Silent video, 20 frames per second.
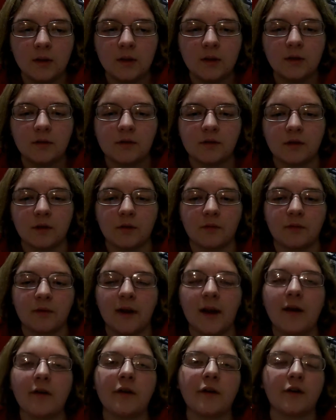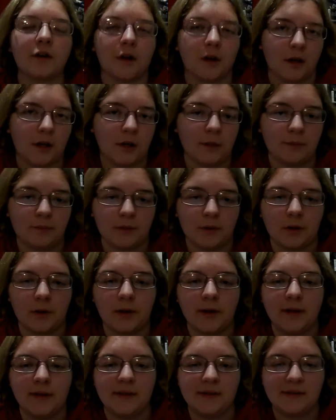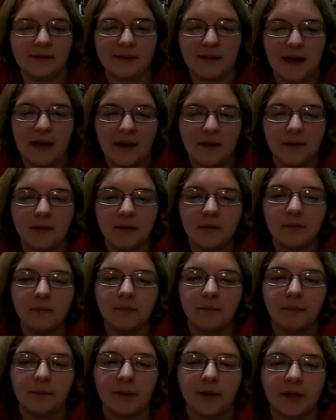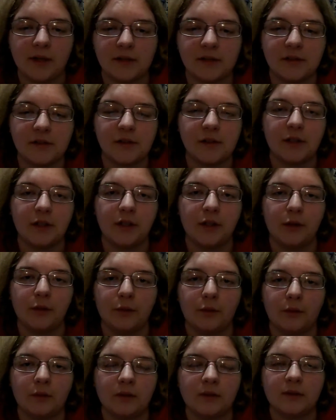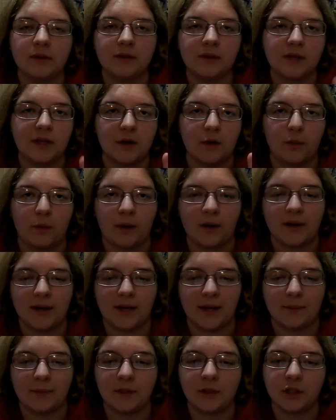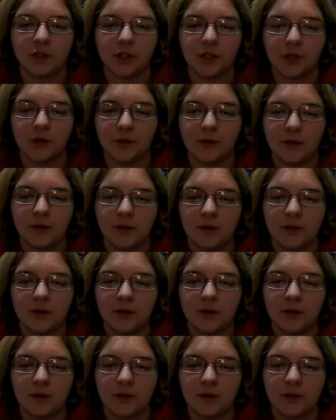So now your Onion Bird is dead, because you did 1 damage to it.